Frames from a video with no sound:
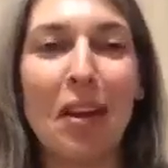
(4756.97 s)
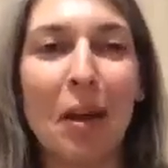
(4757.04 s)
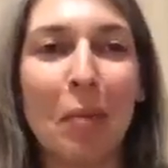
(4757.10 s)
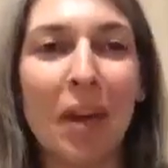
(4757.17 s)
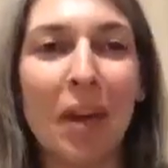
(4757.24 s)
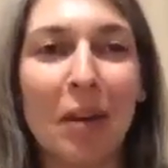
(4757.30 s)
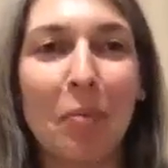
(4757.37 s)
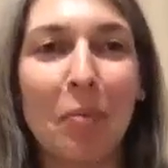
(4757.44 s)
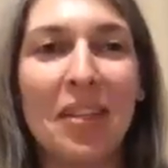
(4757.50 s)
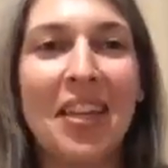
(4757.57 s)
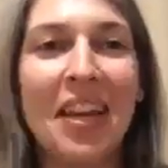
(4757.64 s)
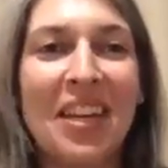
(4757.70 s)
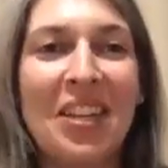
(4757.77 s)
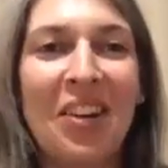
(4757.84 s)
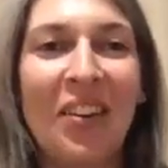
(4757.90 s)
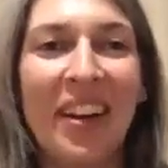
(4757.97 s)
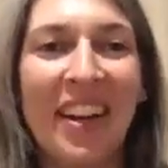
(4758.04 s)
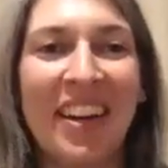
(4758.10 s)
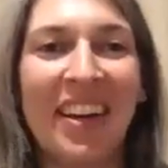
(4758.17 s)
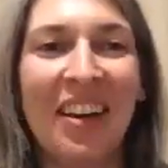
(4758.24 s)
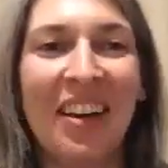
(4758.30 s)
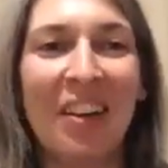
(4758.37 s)
I'm kind of busy
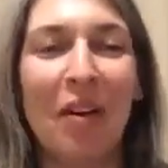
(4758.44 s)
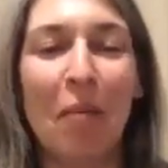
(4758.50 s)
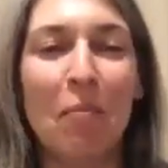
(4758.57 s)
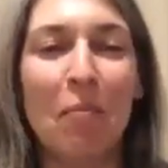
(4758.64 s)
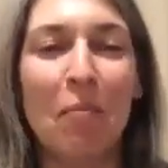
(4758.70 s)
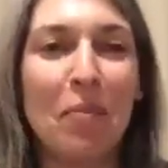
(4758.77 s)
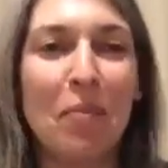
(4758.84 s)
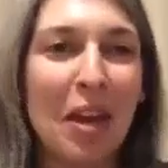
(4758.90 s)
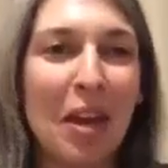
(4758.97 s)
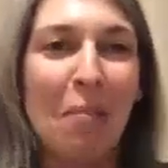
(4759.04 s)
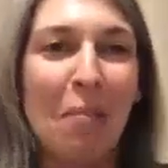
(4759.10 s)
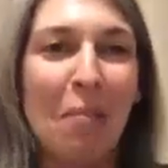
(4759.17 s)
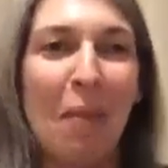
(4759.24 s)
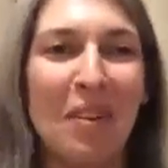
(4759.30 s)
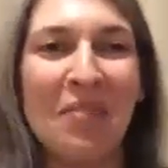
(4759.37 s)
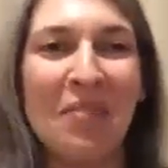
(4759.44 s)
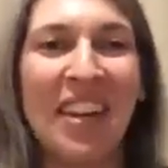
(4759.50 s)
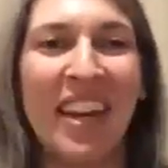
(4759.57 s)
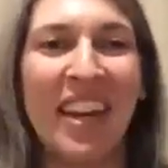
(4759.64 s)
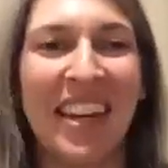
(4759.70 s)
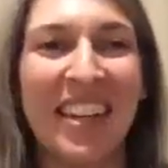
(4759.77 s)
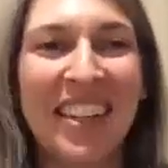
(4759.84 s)
doing being a mom and
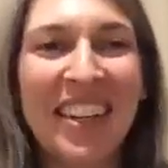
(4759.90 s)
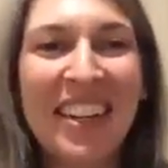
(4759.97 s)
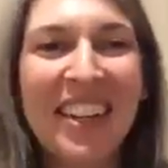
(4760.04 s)
being